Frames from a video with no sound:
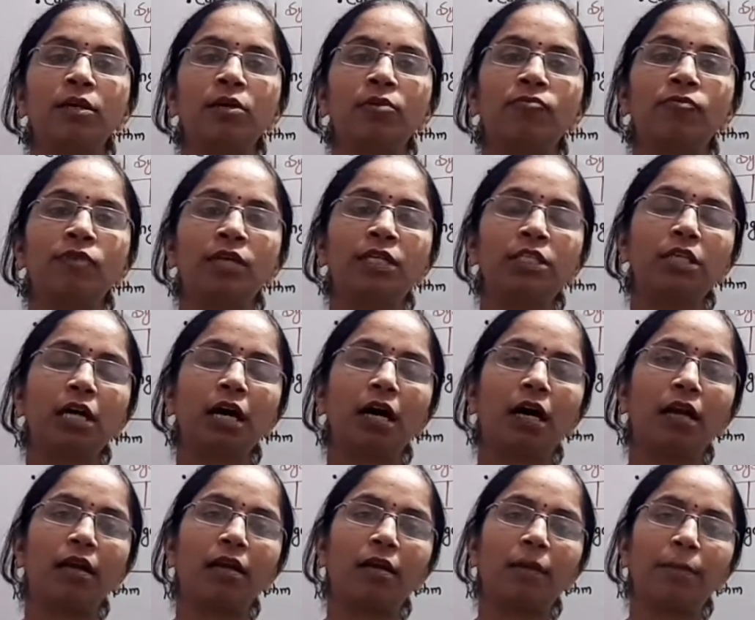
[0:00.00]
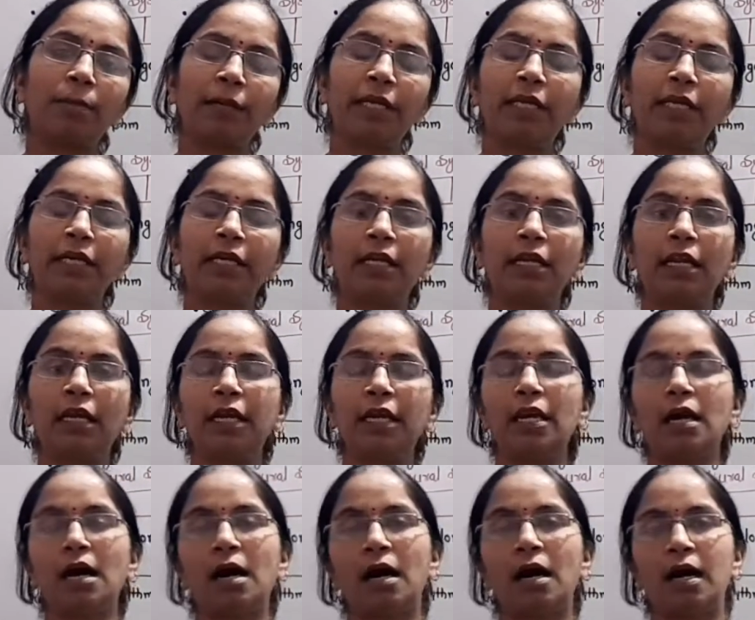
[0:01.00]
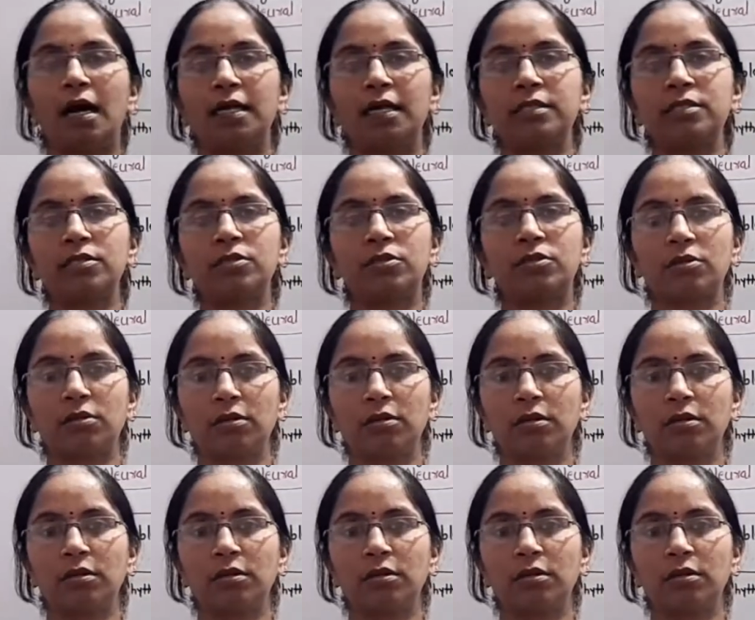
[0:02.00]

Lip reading: which are repeatedly asked